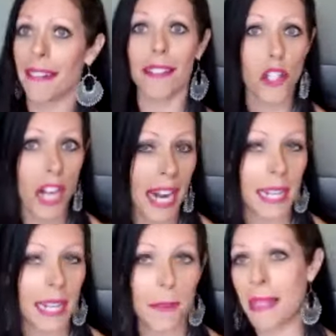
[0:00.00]
tried
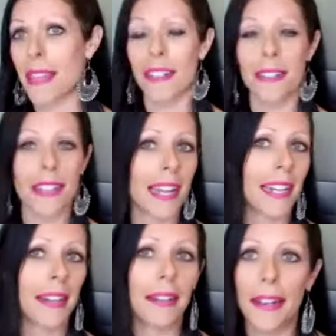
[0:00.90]
it, been there, done
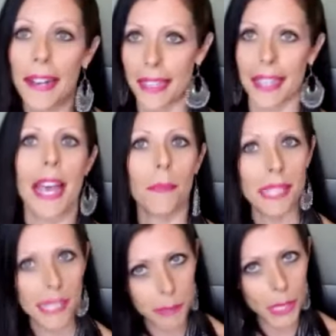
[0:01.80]
it, nothing helped
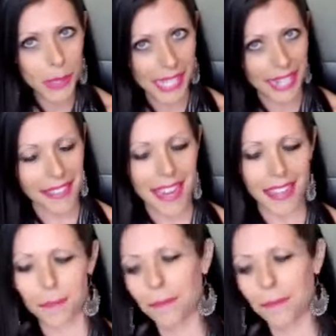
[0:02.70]
this bloating thing.